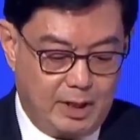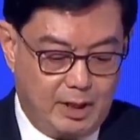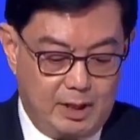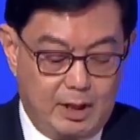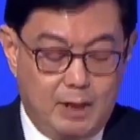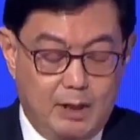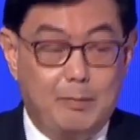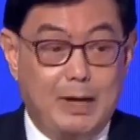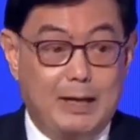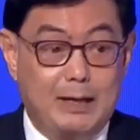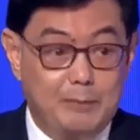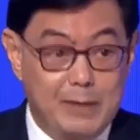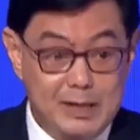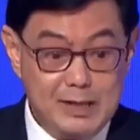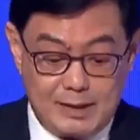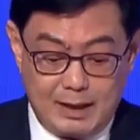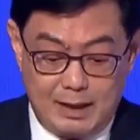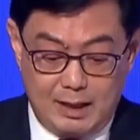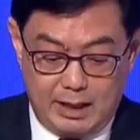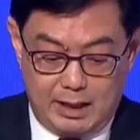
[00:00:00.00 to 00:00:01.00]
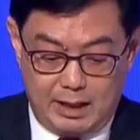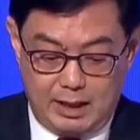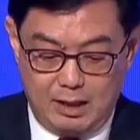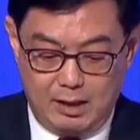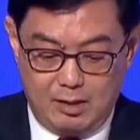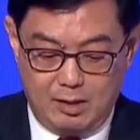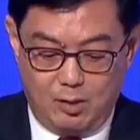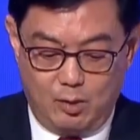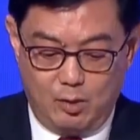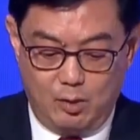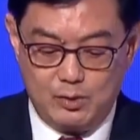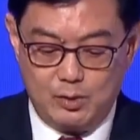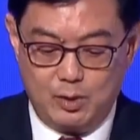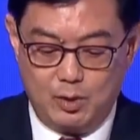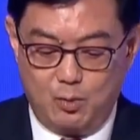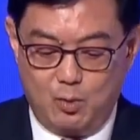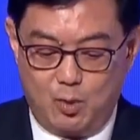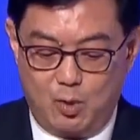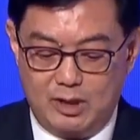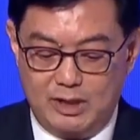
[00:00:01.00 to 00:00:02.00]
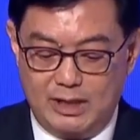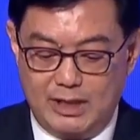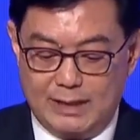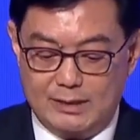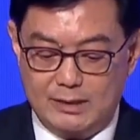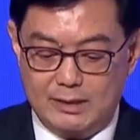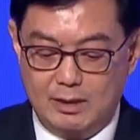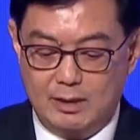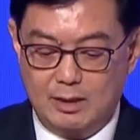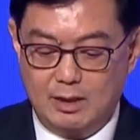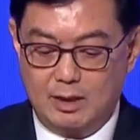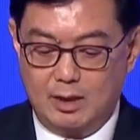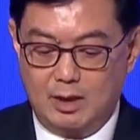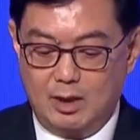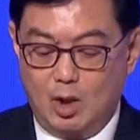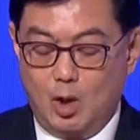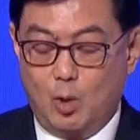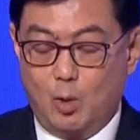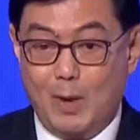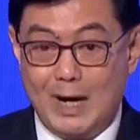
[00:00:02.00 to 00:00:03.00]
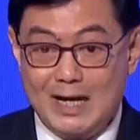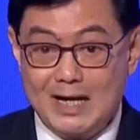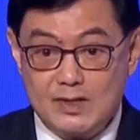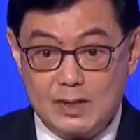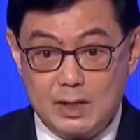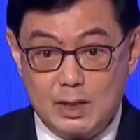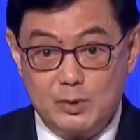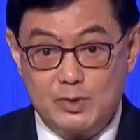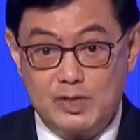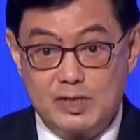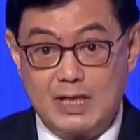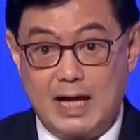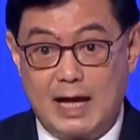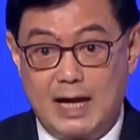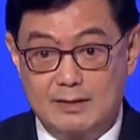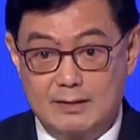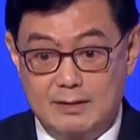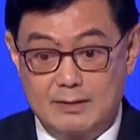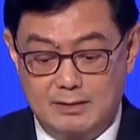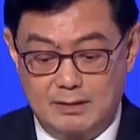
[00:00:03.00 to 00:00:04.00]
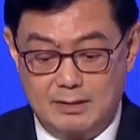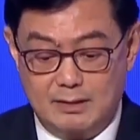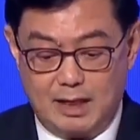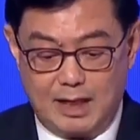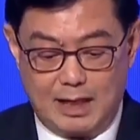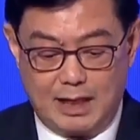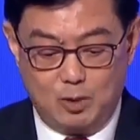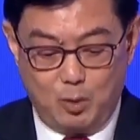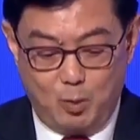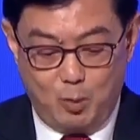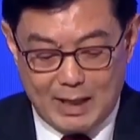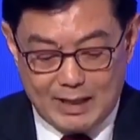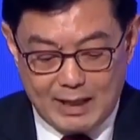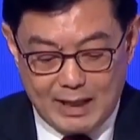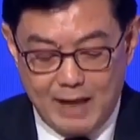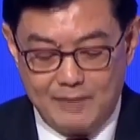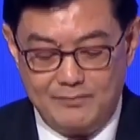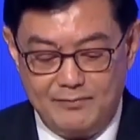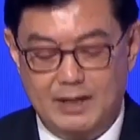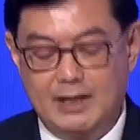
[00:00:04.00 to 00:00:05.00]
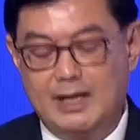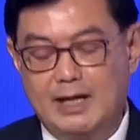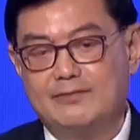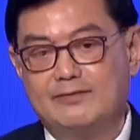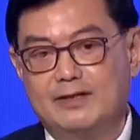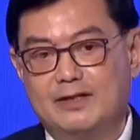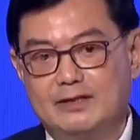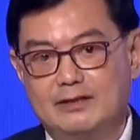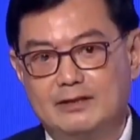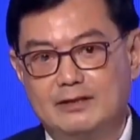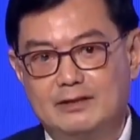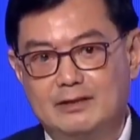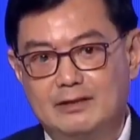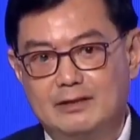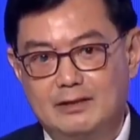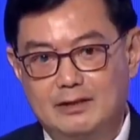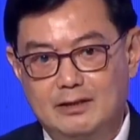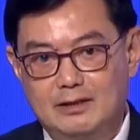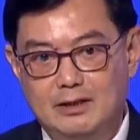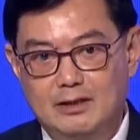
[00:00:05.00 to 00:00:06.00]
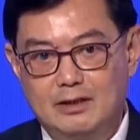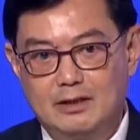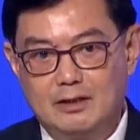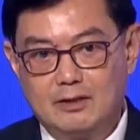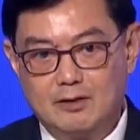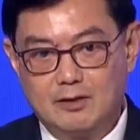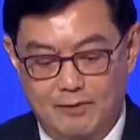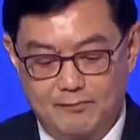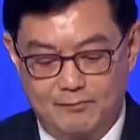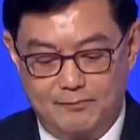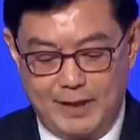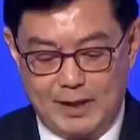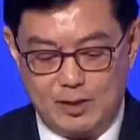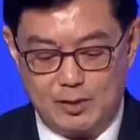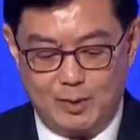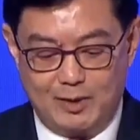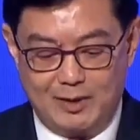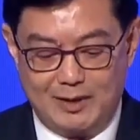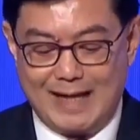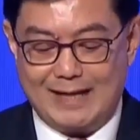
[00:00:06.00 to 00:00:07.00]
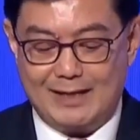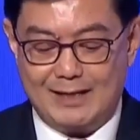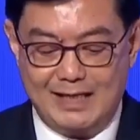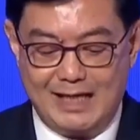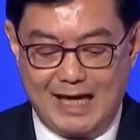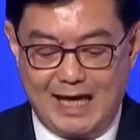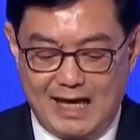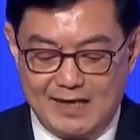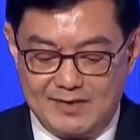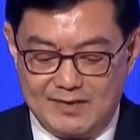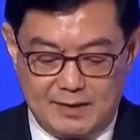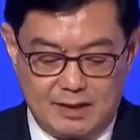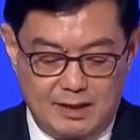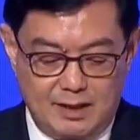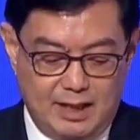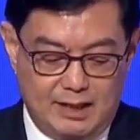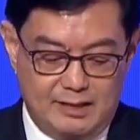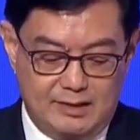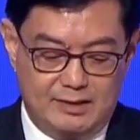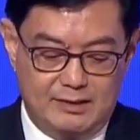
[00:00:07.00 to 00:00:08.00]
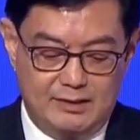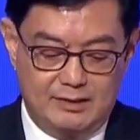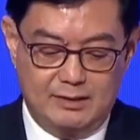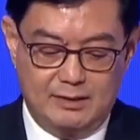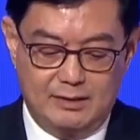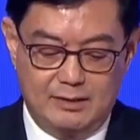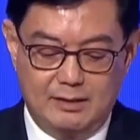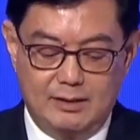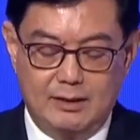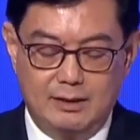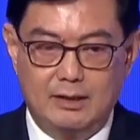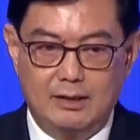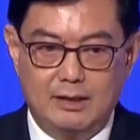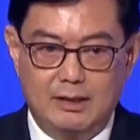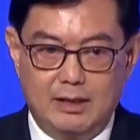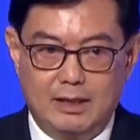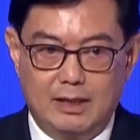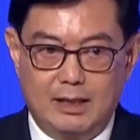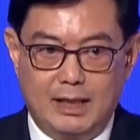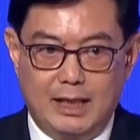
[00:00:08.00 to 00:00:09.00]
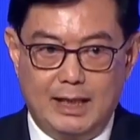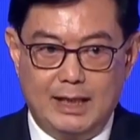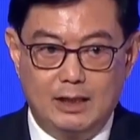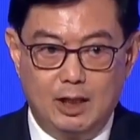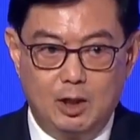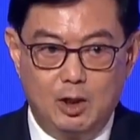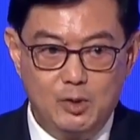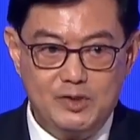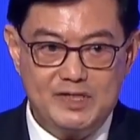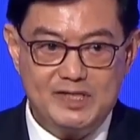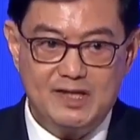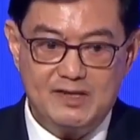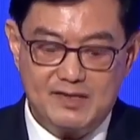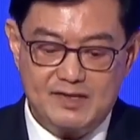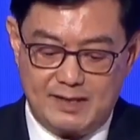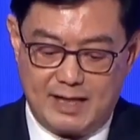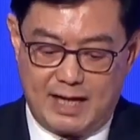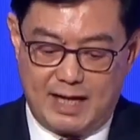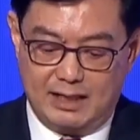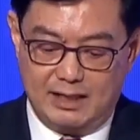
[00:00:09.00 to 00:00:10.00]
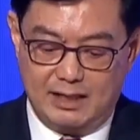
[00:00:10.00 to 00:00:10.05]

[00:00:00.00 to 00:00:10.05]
But Mr. Lee also warned that once you start at whatever level, conflicts will likely escalate and the losing side